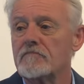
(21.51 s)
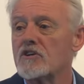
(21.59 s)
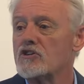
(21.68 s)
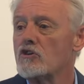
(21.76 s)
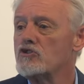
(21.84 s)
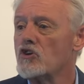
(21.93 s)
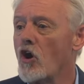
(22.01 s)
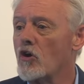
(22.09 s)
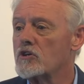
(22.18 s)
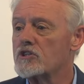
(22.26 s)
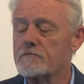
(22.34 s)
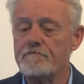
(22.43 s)
So
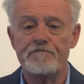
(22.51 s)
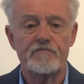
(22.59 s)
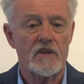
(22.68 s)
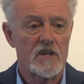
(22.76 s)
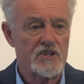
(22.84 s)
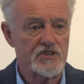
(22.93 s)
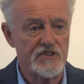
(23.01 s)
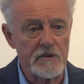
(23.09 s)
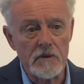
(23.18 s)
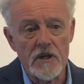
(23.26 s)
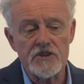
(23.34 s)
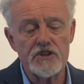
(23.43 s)
dogs,
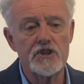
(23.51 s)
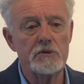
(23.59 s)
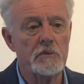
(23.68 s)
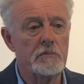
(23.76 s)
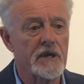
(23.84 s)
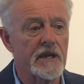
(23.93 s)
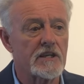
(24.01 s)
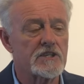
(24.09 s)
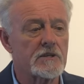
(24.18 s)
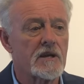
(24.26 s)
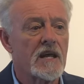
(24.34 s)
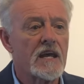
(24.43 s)
similar to human
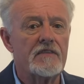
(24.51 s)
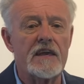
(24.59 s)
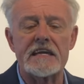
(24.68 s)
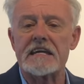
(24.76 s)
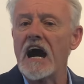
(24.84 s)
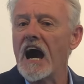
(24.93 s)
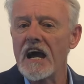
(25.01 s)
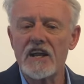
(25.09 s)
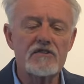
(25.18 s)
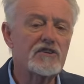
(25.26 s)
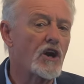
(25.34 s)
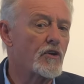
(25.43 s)
beings, they kind
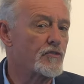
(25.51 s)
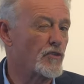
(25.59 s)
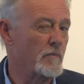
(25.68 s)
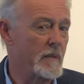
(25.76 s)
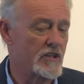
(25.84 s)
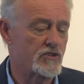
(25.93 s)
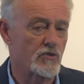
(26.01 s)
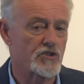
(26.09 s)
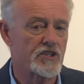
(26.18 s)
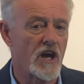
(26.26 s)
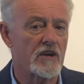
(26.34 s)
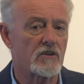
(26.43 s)
of go through a menstrual
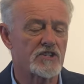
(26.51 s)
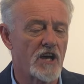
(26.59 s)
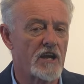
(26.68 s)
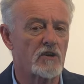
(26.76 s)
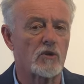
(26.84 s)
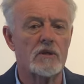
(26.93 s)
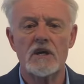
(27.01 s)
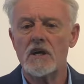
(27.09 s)
cycle.